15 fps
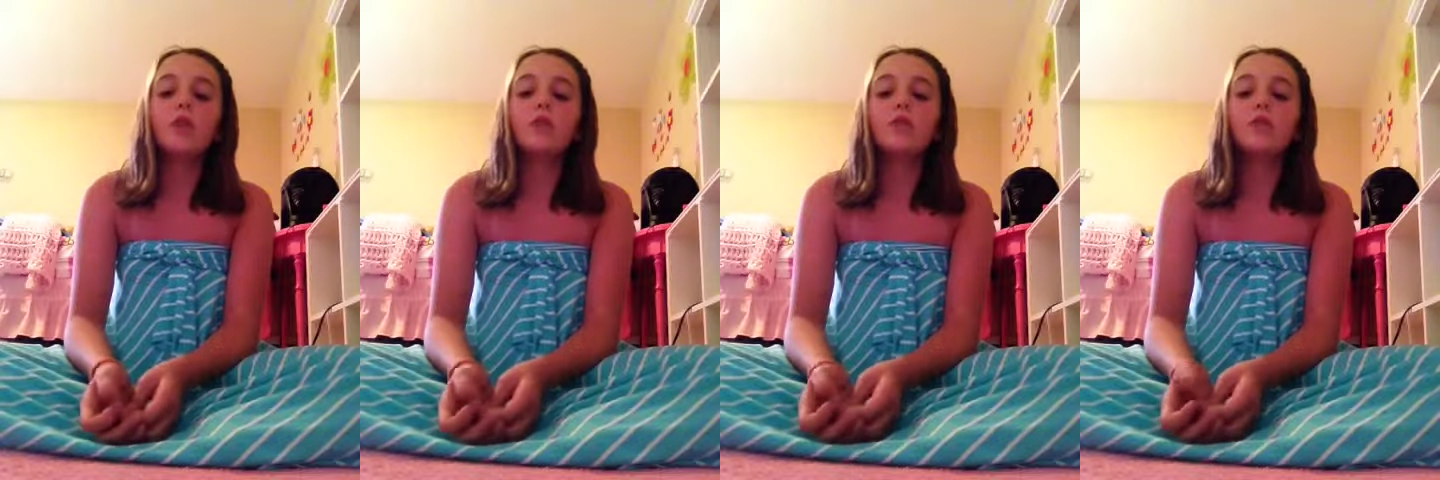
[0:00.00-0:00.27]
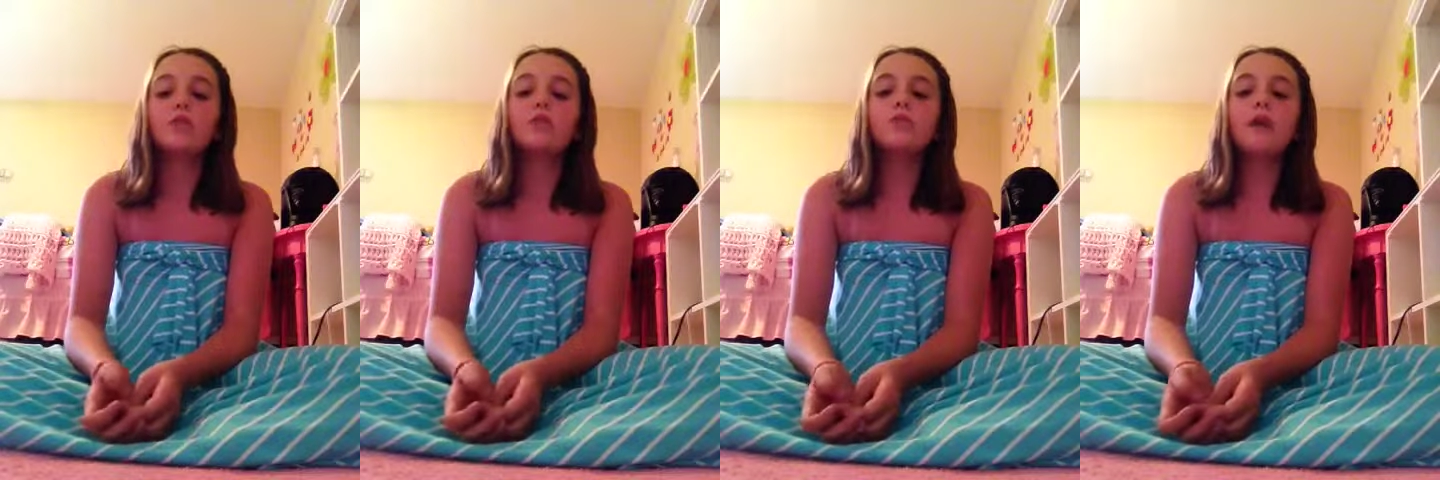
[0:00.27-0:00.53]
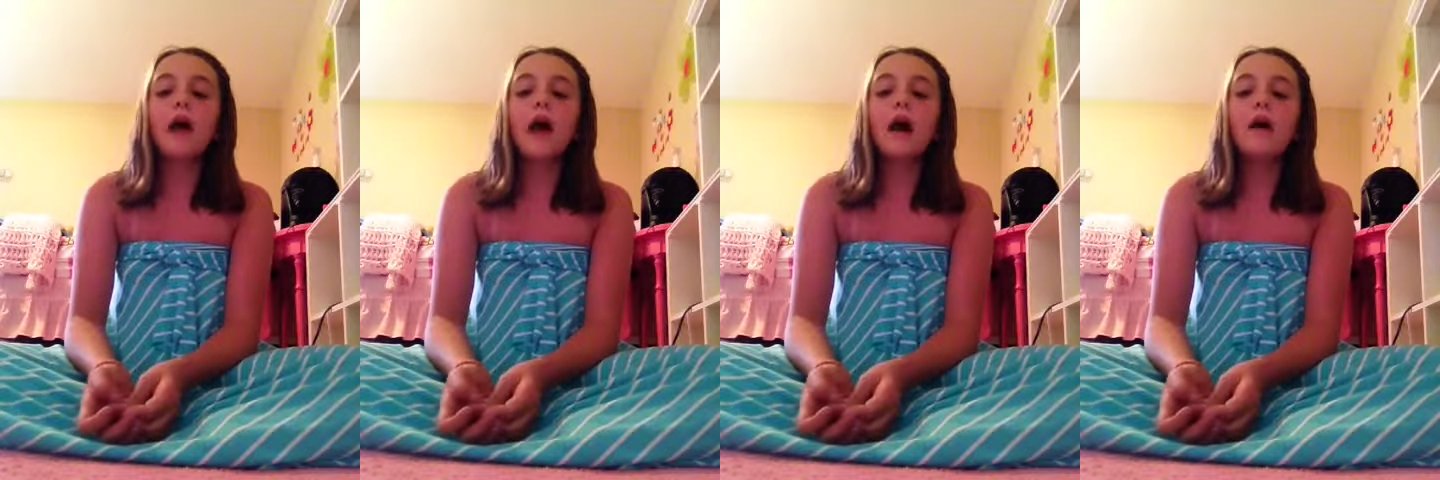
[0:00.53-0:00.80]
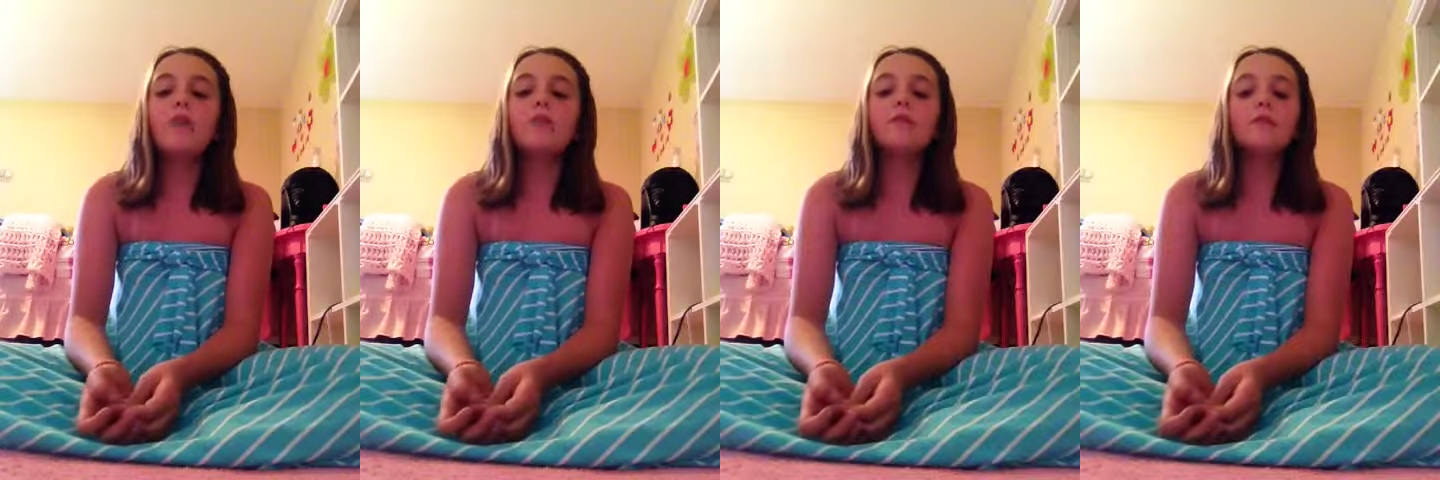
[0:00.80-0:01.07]
You'll
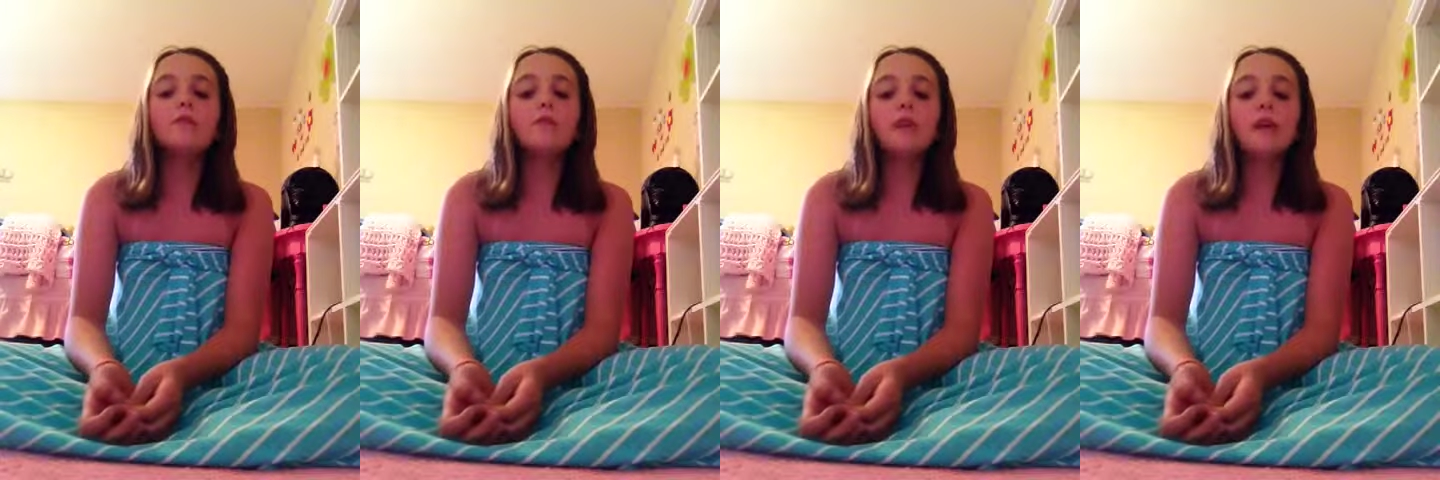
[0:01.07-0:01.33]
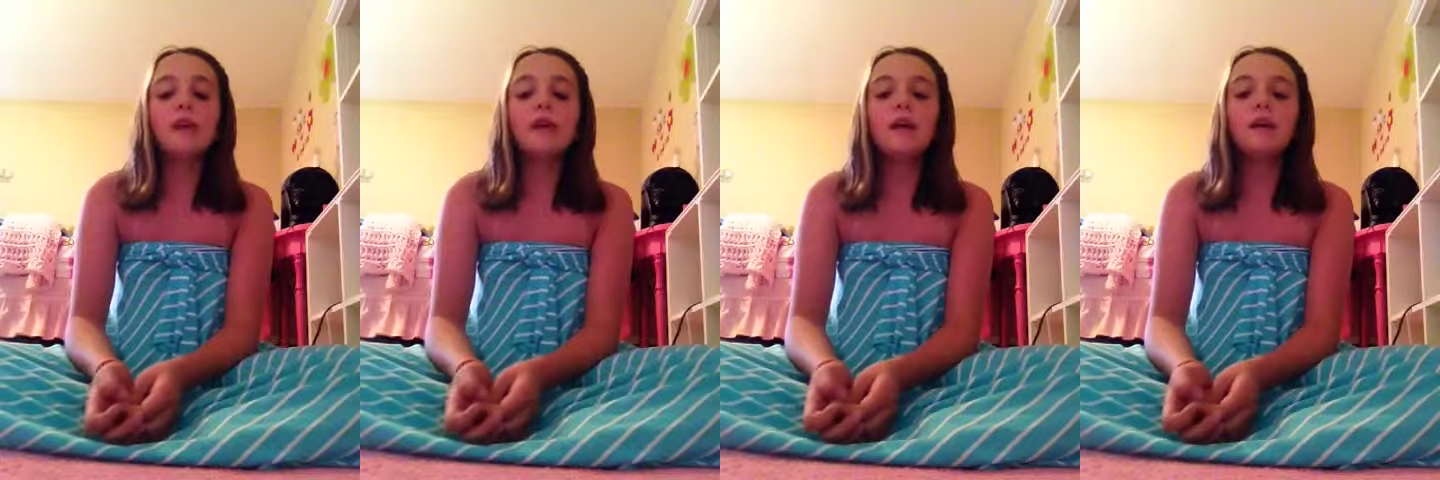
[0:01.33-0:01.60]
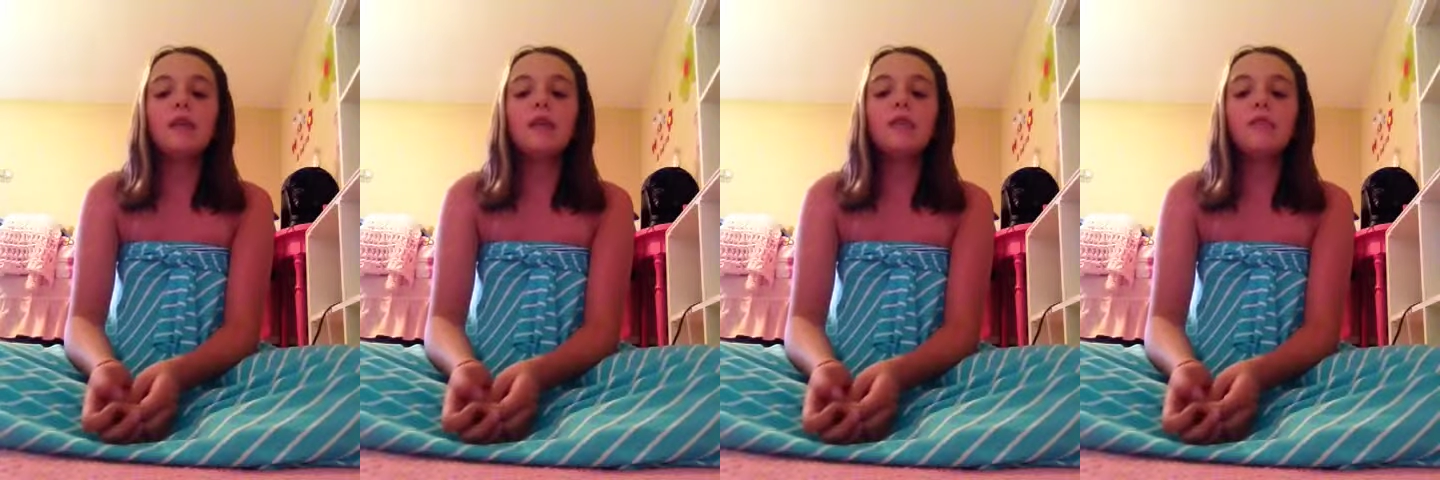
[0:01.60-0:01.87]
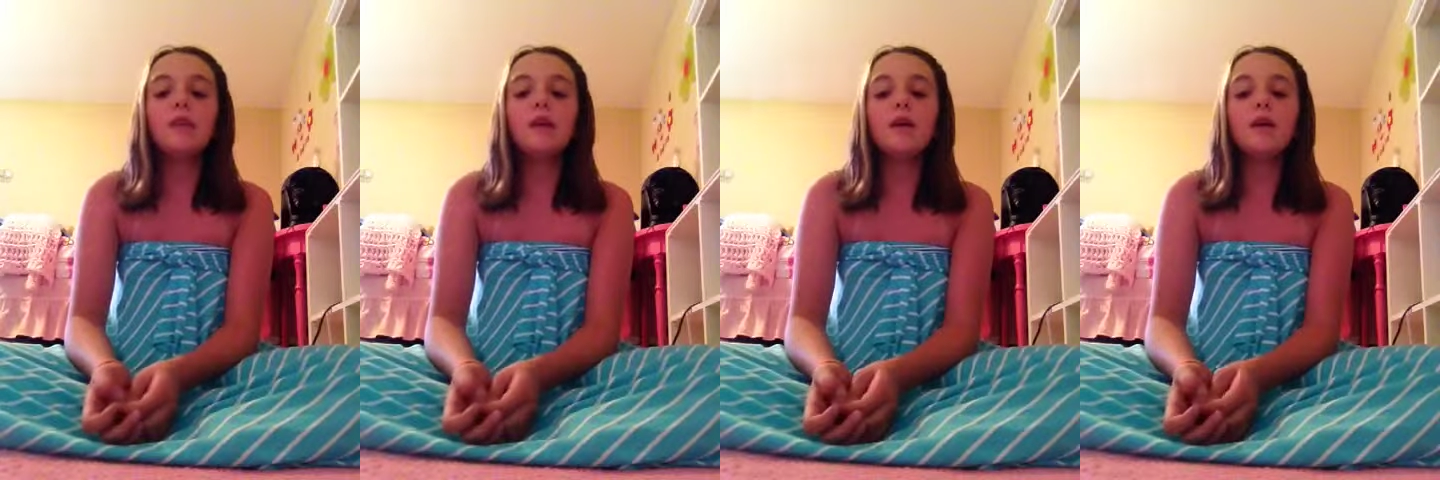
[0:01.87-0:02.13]
never see
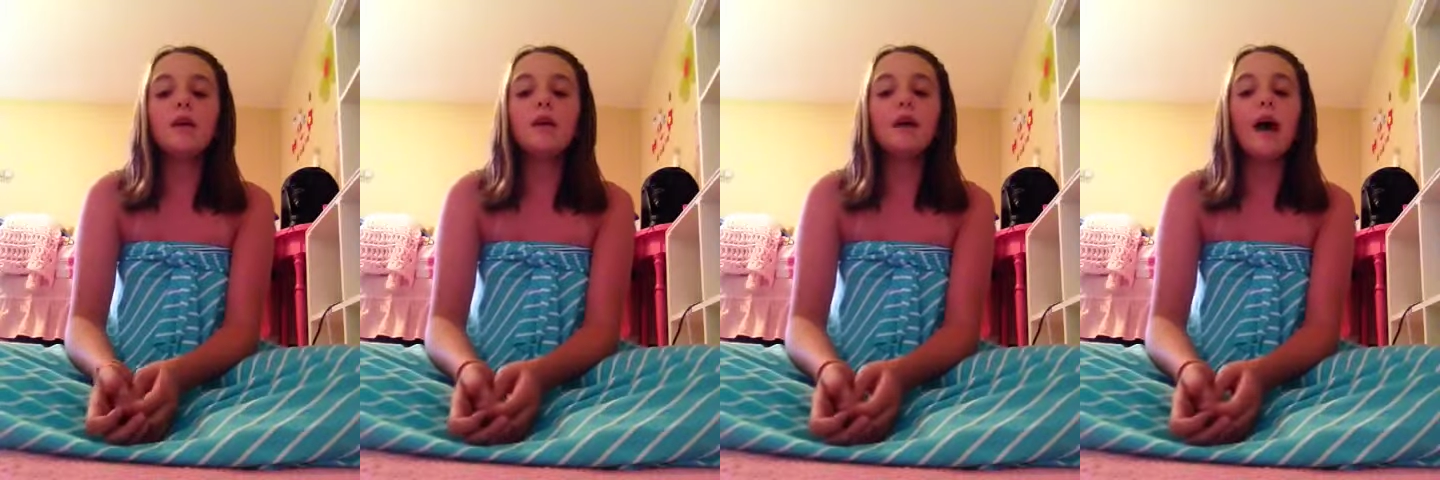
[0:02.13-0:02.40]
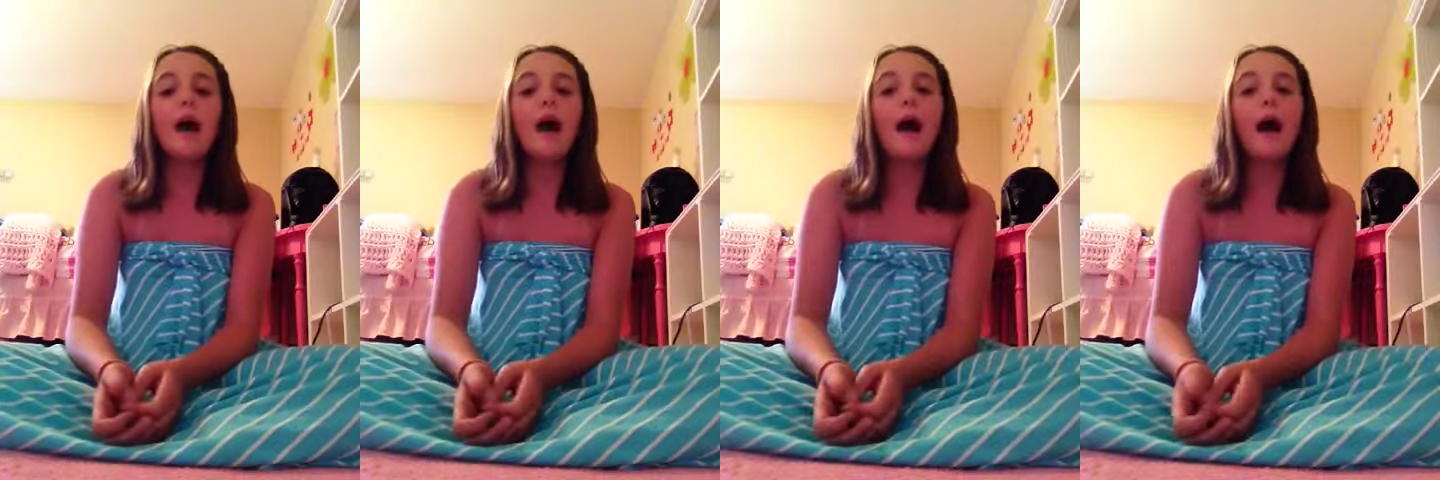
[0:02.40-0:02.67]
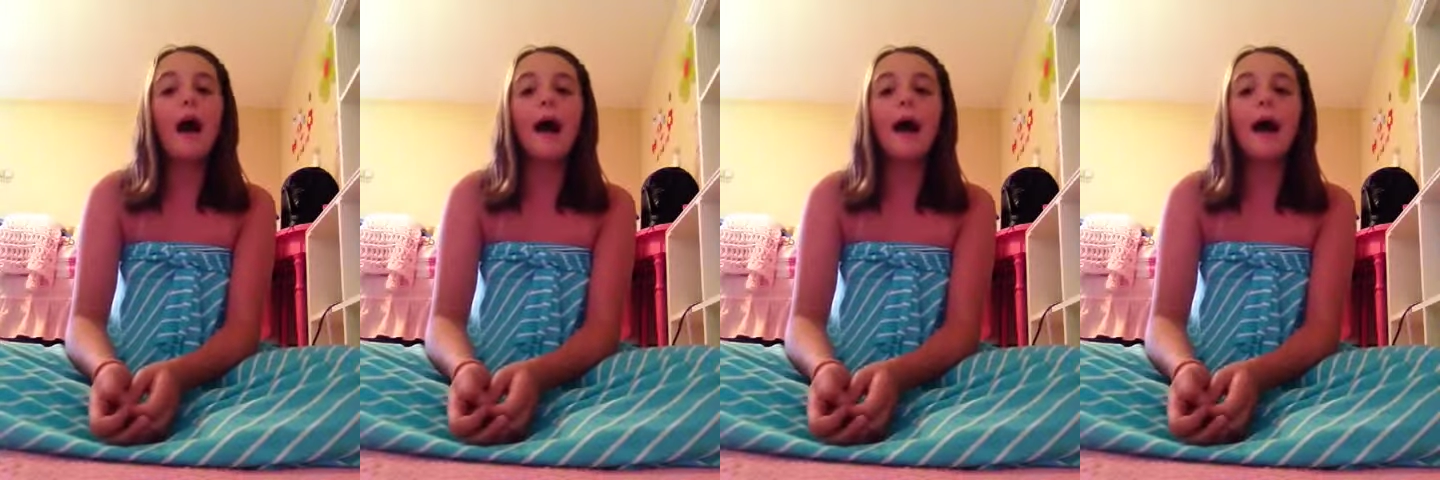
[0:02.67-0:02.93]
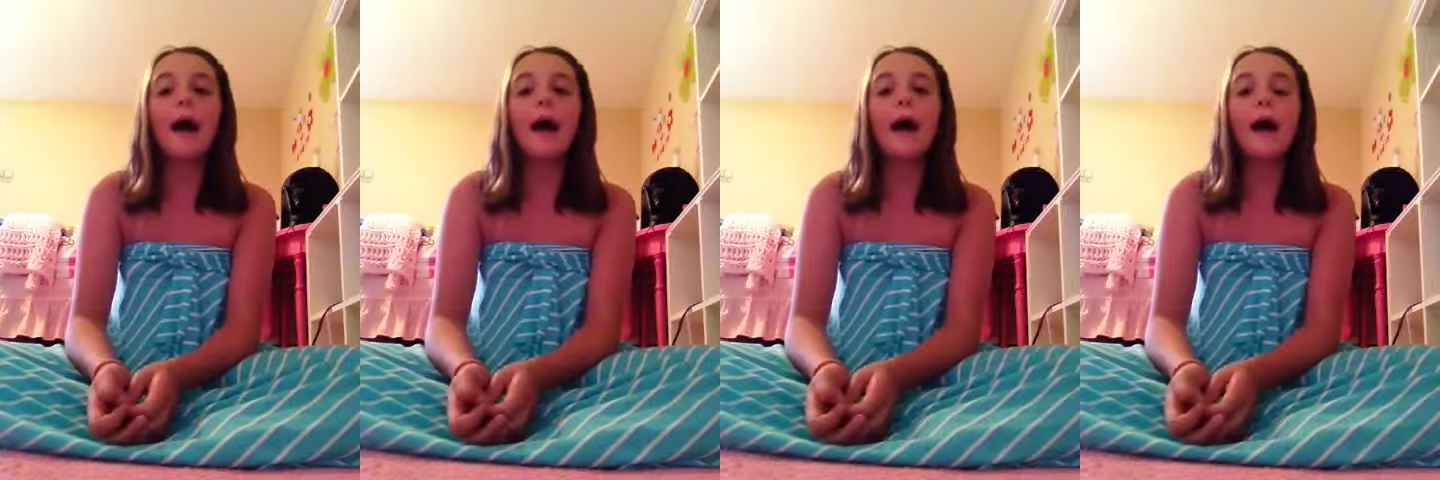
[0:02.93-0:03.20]
me
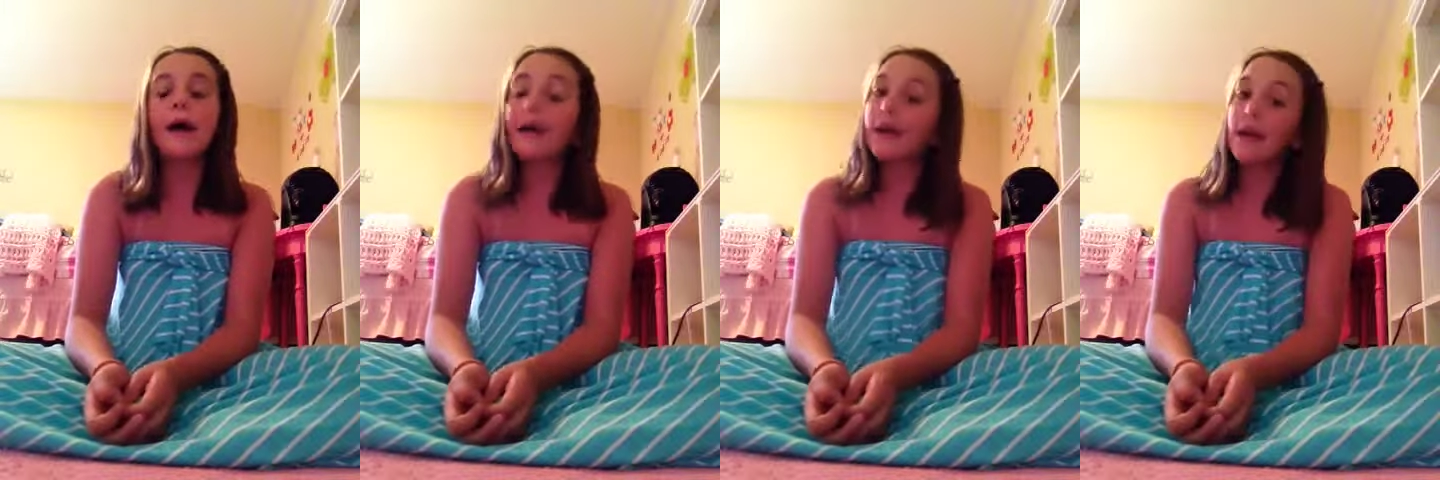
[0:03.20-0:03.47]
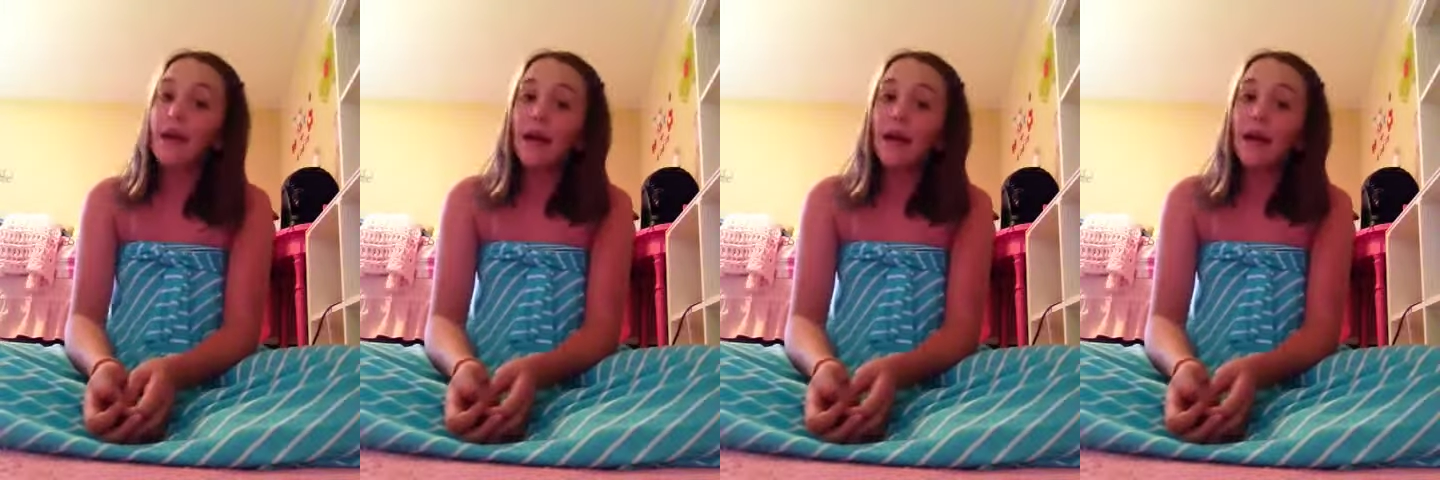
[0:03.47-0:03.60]
cry.